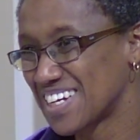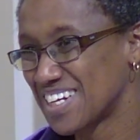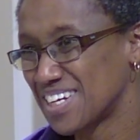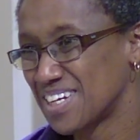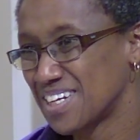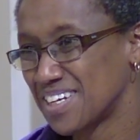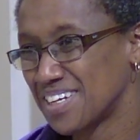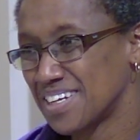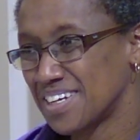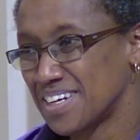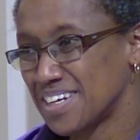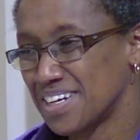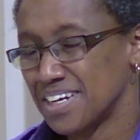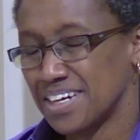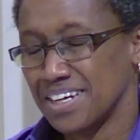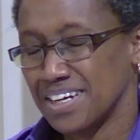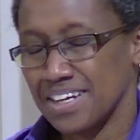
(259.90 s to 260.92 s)

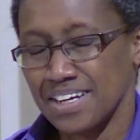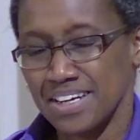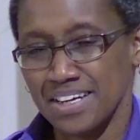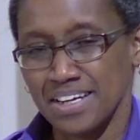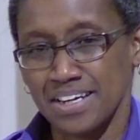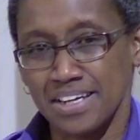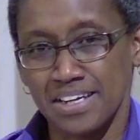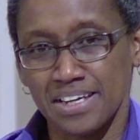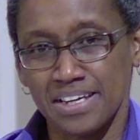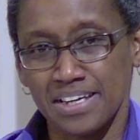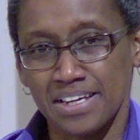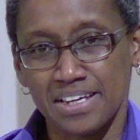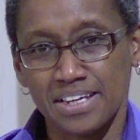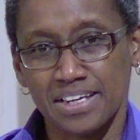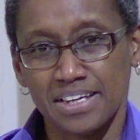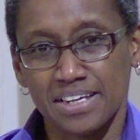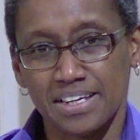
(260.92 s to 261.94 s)

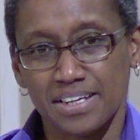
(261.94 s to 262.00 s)
Nobody speaks.